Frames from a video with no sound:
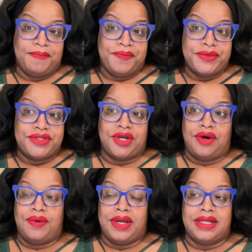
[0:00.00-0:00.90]

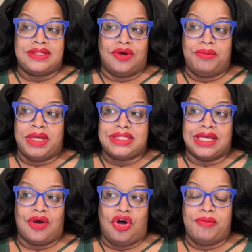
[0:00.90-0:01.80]
So it's
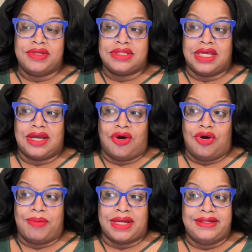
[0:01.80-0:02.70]
like almost like, oh,
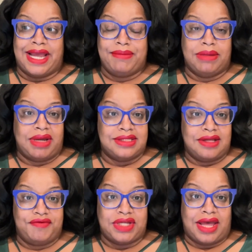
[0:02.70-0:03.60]
am I damning
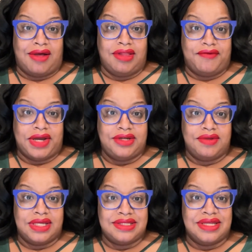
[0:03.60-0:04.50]
myself to hell if I do
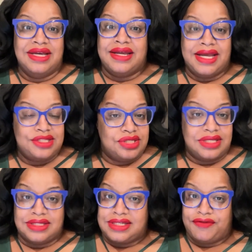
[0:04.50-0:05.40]
this? It's just a
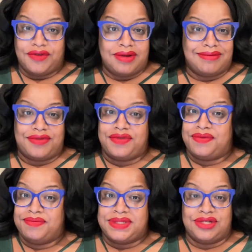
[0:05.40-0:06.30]
different
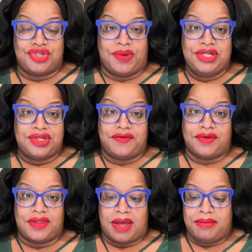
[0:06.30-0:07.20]
situation for
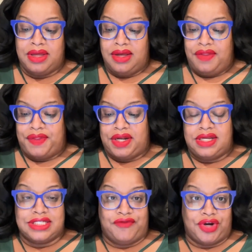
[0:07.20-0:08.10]
them than it
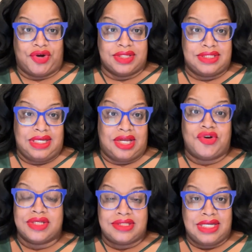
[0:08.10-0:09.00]
is for Christine.
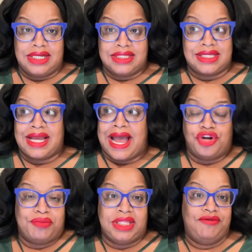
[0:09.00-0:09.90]
Christine is like, I
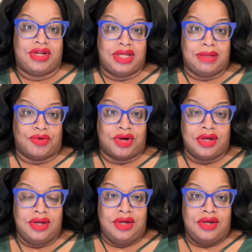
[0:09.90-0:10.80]
don't believe in it anymore.
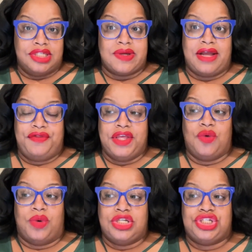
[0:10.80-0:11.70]
So I think
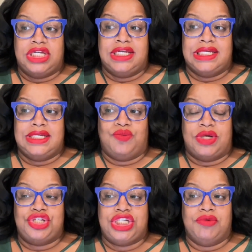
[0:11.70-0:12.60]
once she
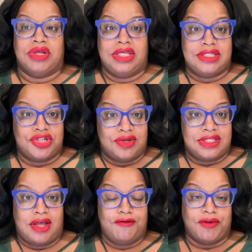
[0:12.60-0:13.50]
released
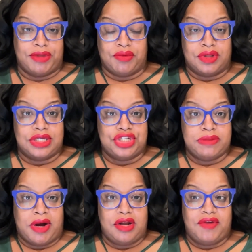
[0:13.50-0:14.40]
herself from the religious
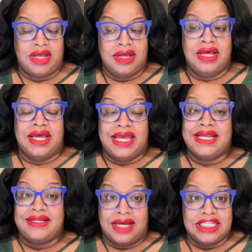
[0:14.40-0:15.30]
part of it,
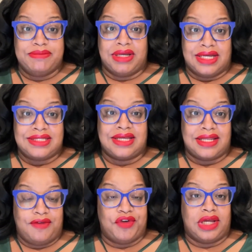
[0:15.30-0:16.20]
it does make it
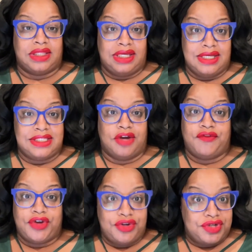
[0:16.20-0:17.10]
significantly easier
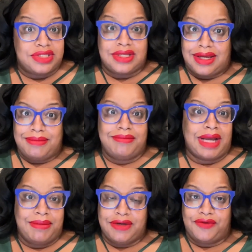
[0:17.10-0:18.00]
for you to just say,
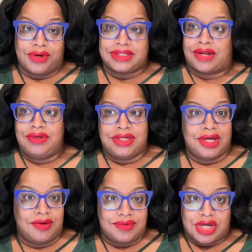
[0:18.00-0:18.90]
I'm divorced. I don't need to
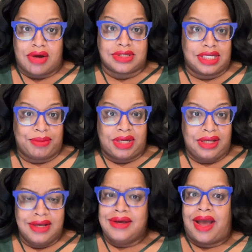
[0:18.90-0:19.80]
go talk to anybody.
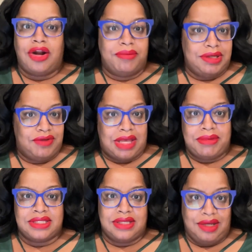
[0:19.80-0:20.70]
I don't believe in that
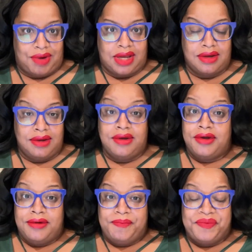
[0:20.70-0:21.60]
mess anyway.
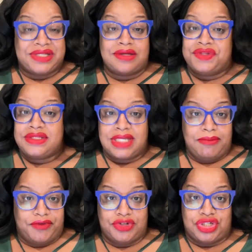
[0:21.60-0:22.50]
That's not the same
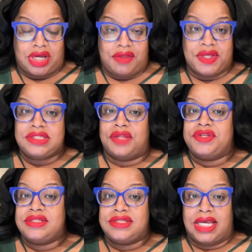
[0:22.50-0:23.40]
for Janelle. That's not the
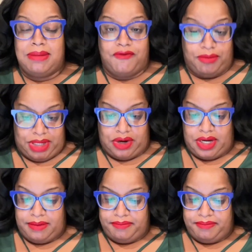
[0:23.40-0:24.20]
same for Mary.